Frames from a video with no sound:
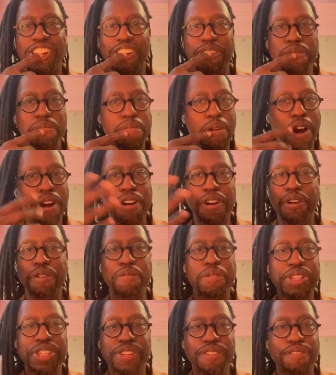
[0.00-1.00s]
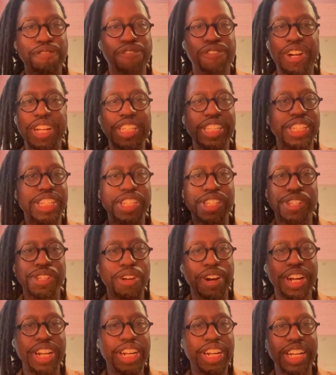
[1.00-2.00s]
partnered with some friends and
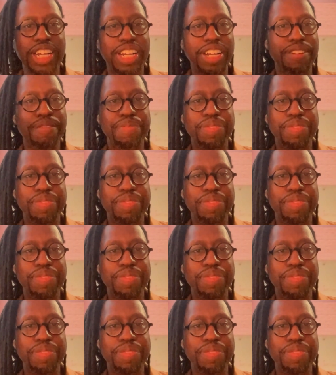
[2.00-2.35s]
started a